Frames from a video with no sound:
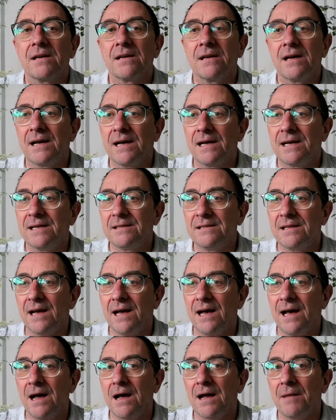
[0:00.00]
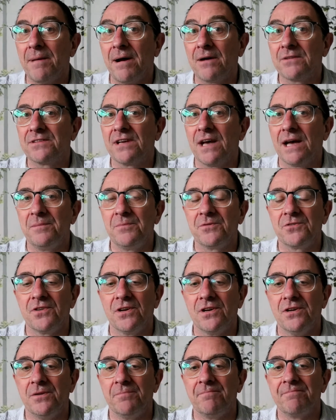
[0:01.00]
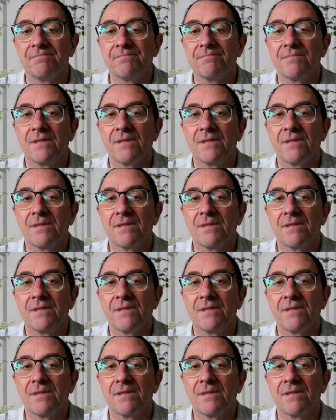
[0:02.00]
and about time soon.